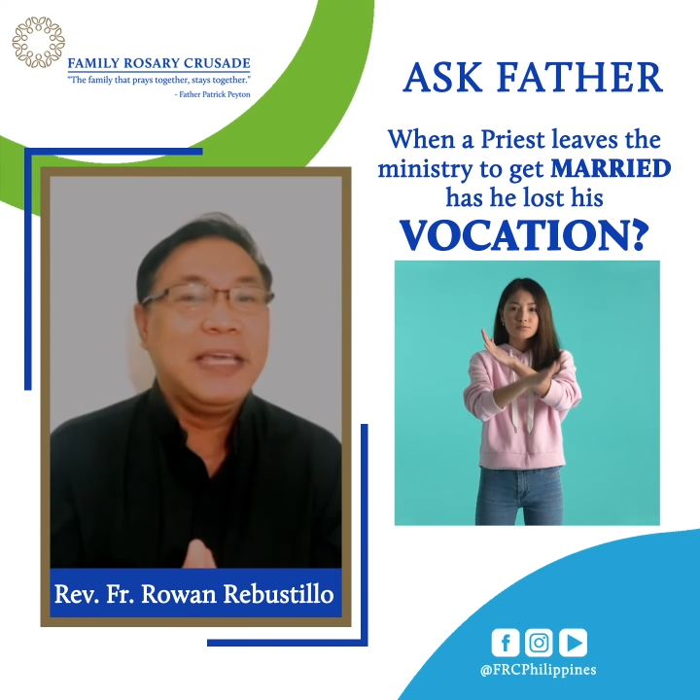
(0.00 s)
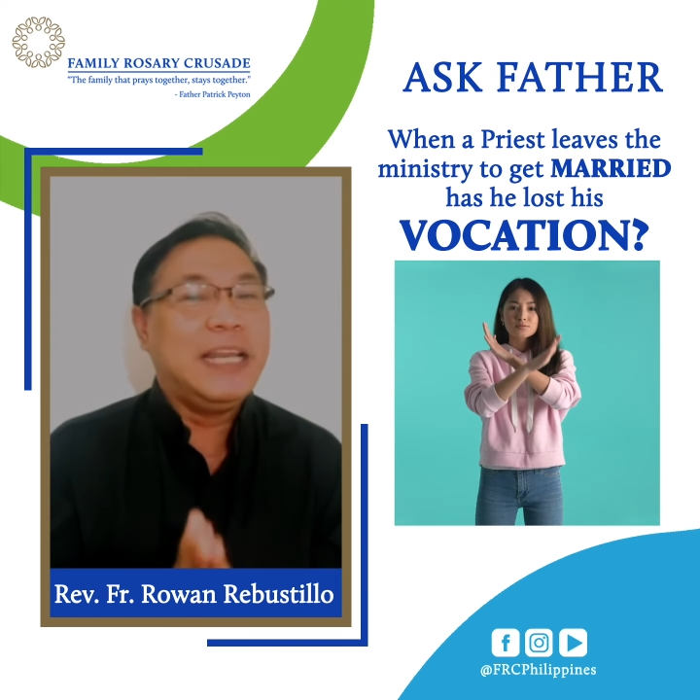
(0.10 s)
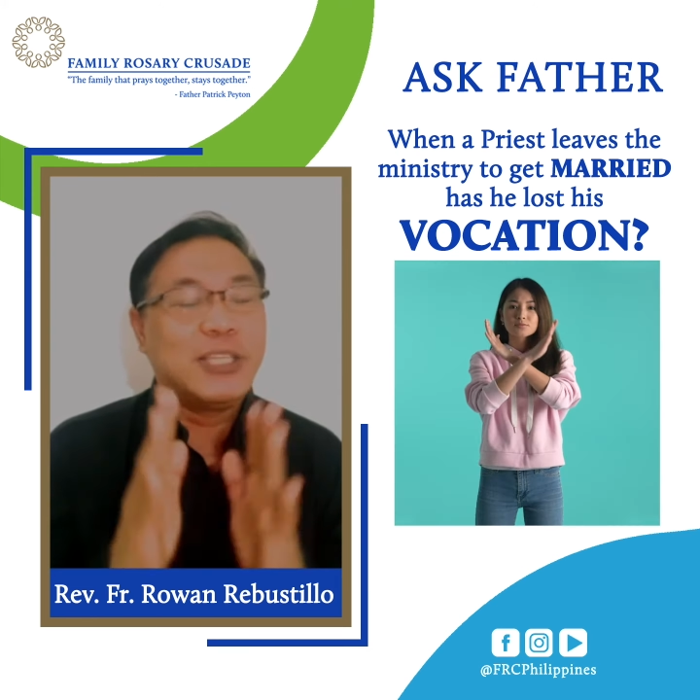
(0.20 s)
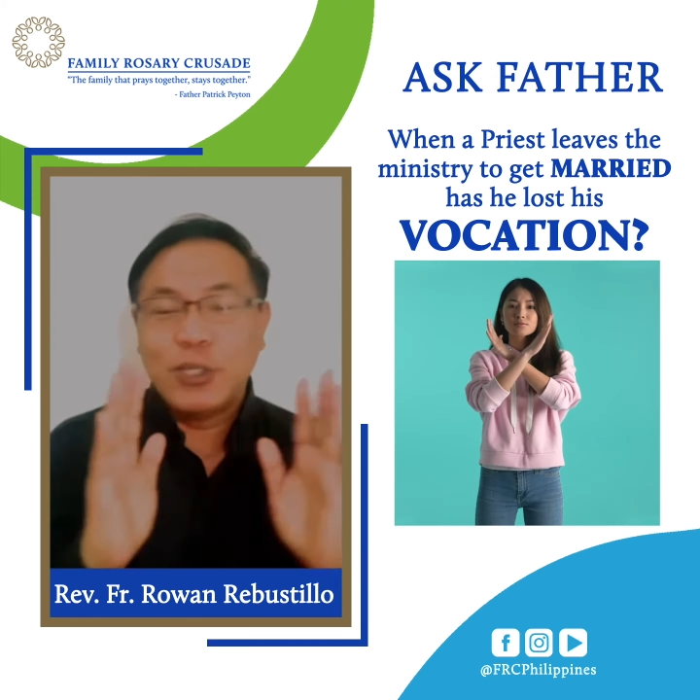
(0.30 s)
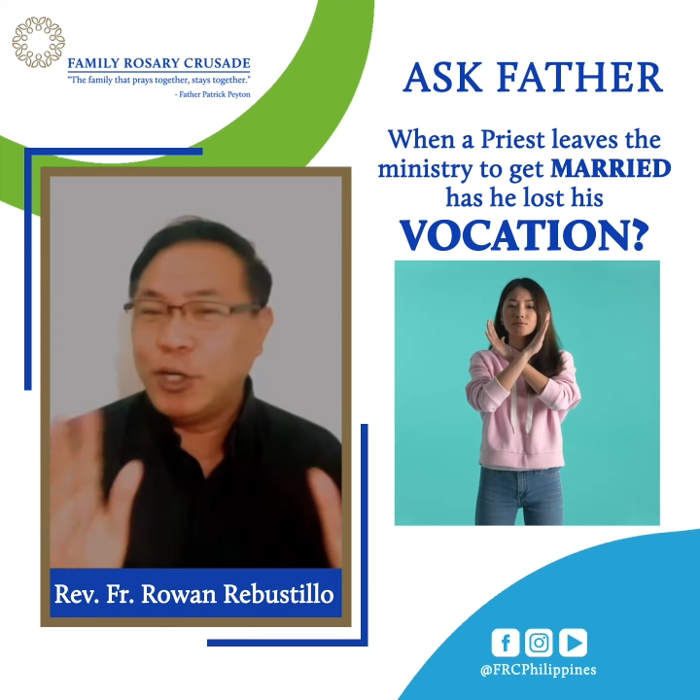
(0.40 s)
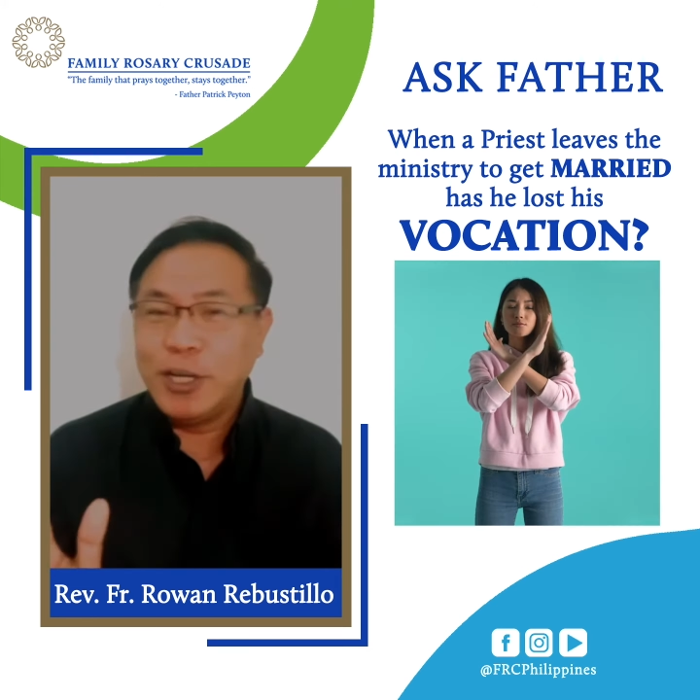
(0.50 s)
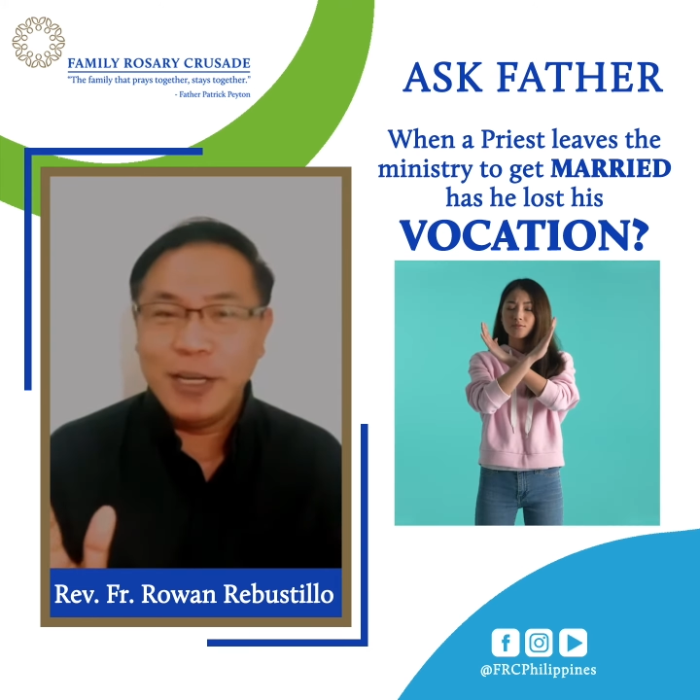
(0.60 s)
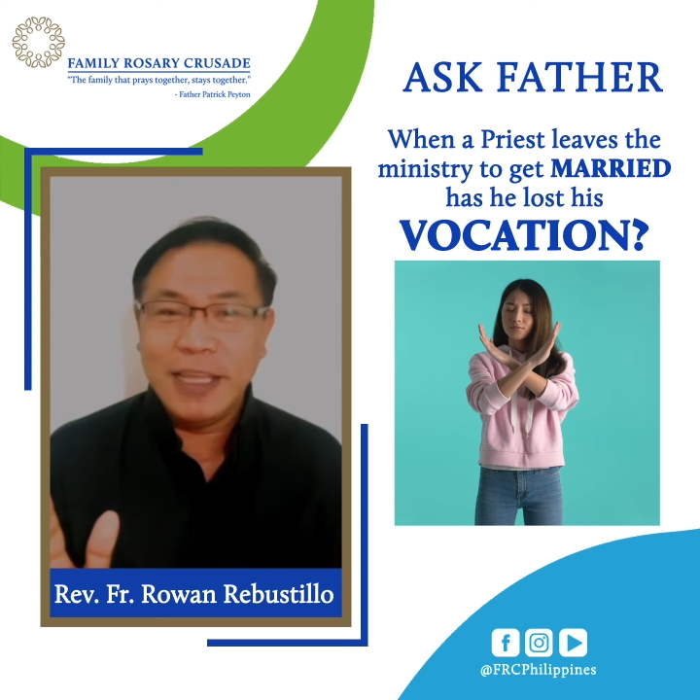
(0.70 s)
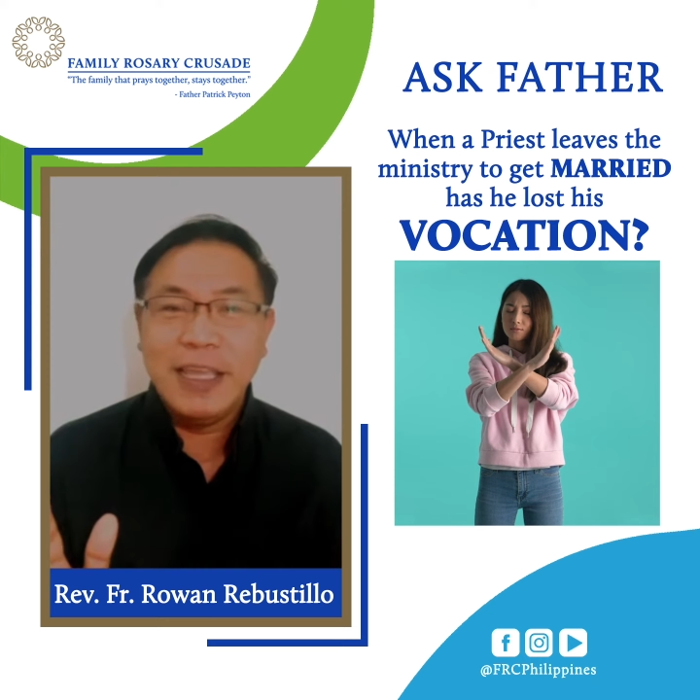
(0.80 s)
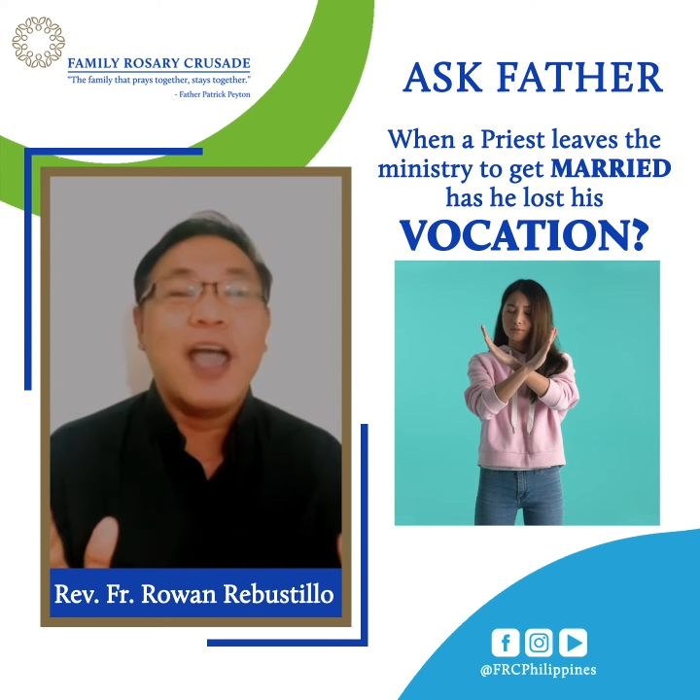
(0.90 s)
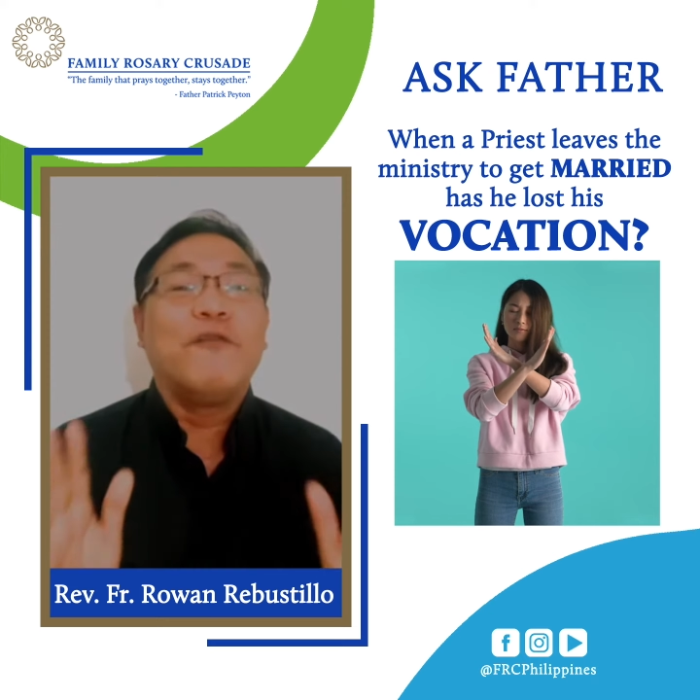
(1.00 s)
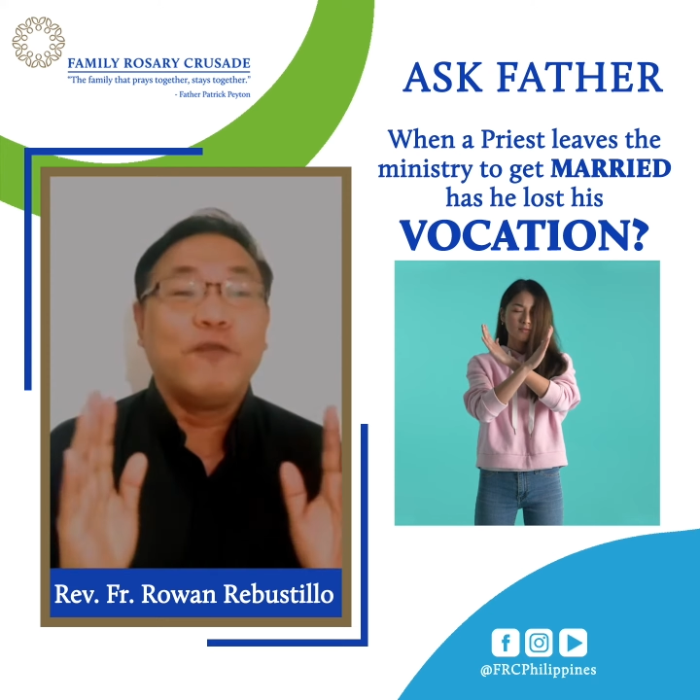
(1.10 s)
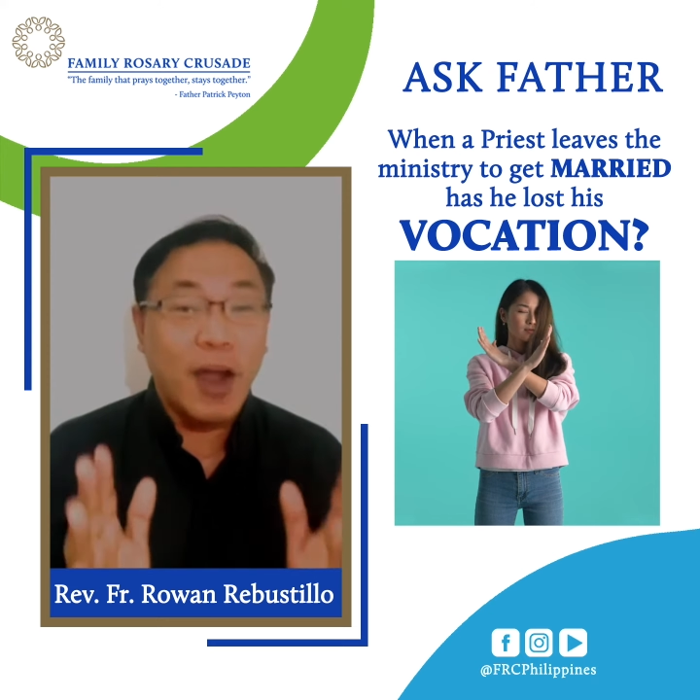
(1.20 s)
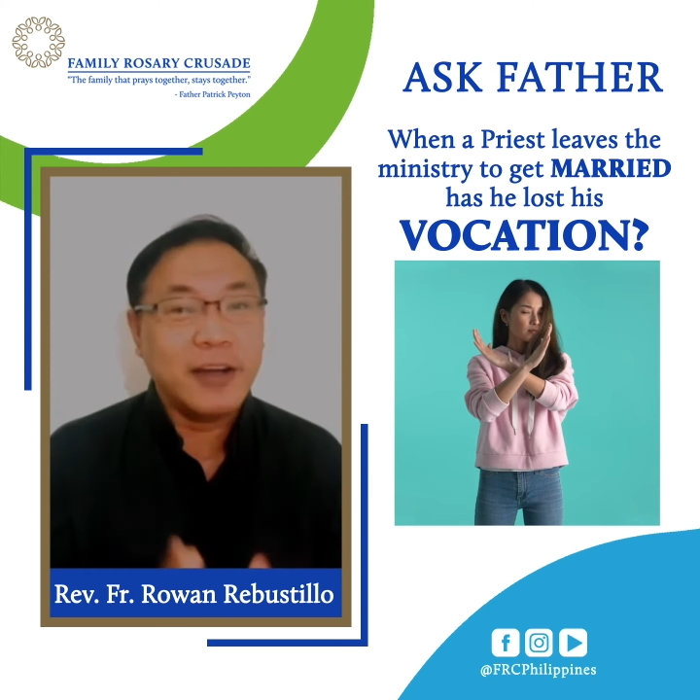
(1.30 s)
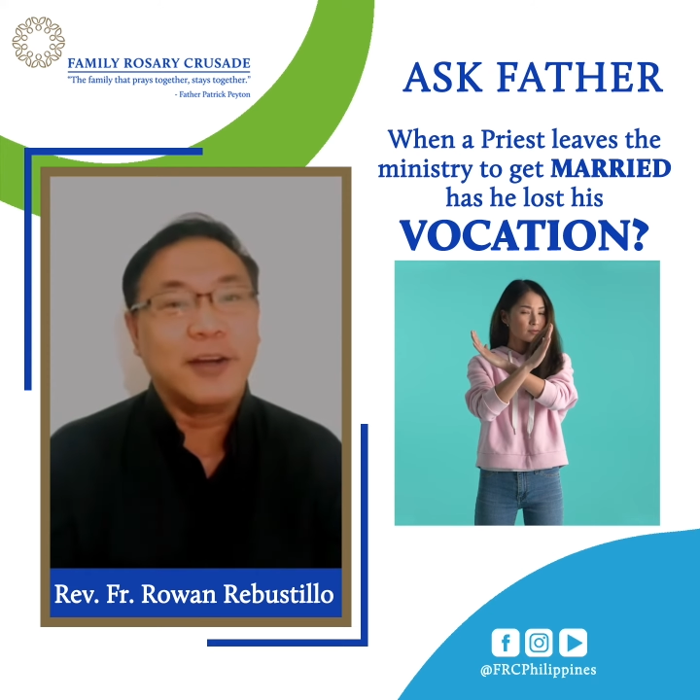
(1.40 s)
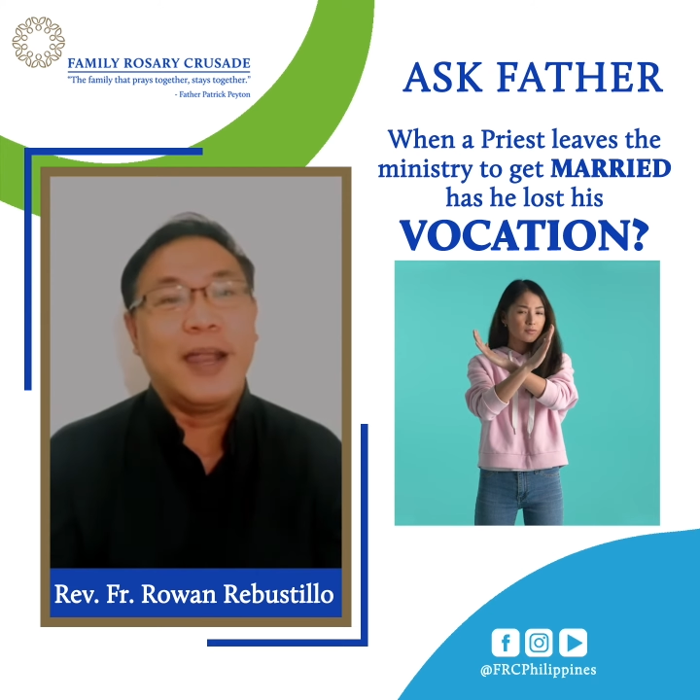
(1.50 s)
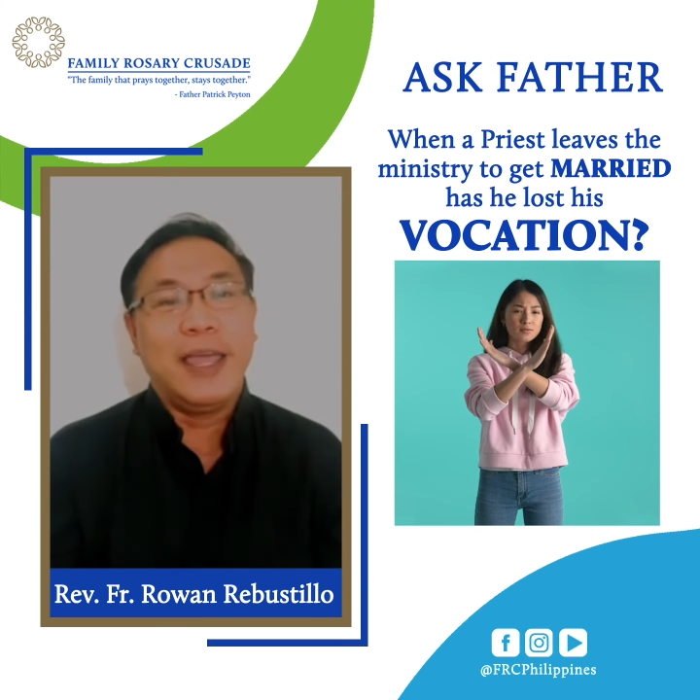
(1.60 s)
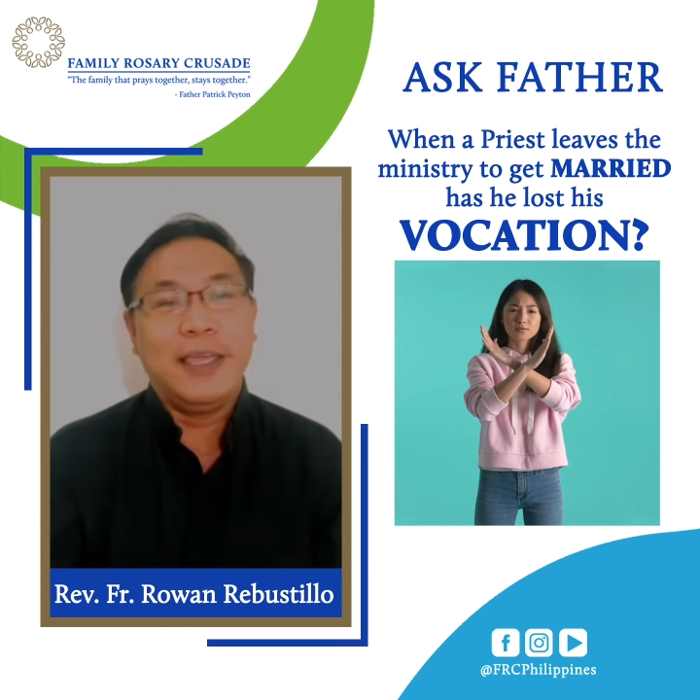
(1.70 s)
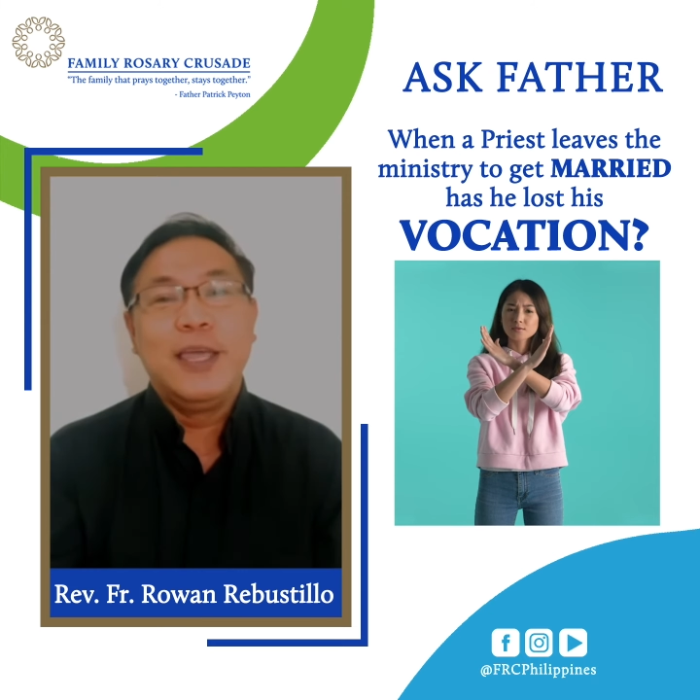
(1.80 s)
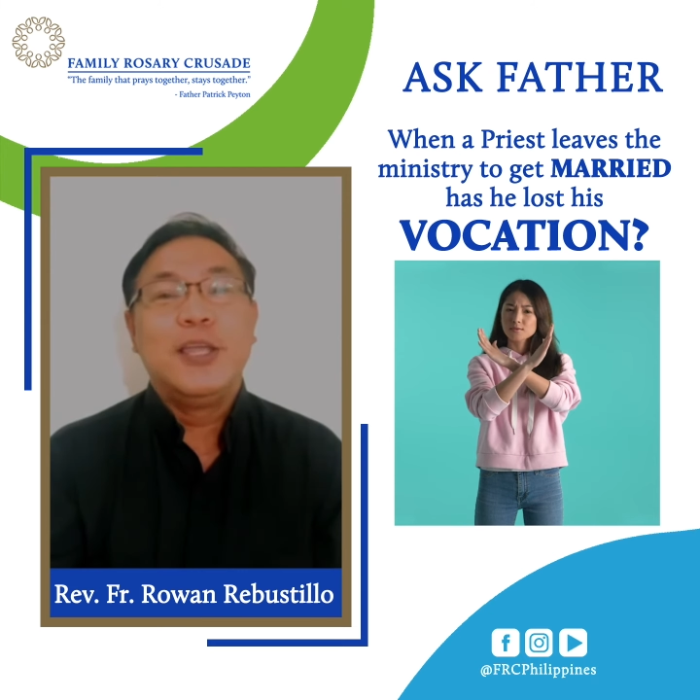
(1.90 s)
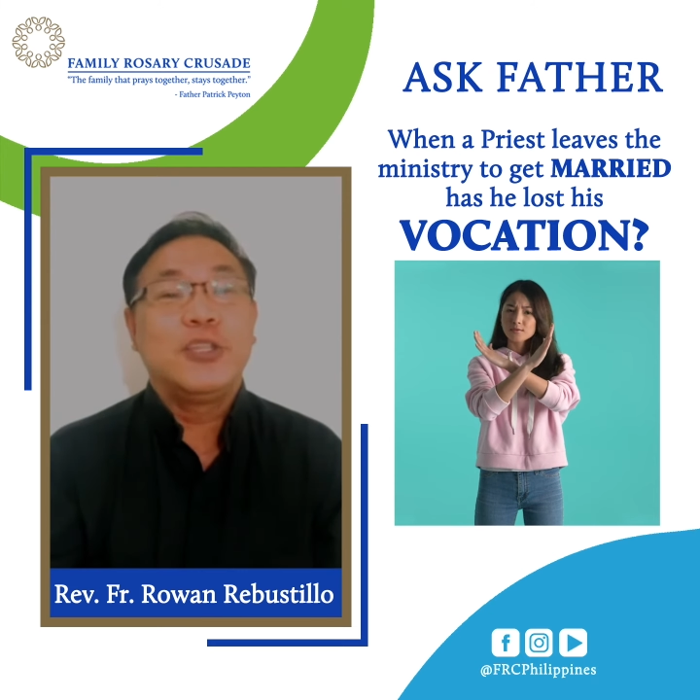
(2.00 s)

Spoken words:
it is certainly a far cry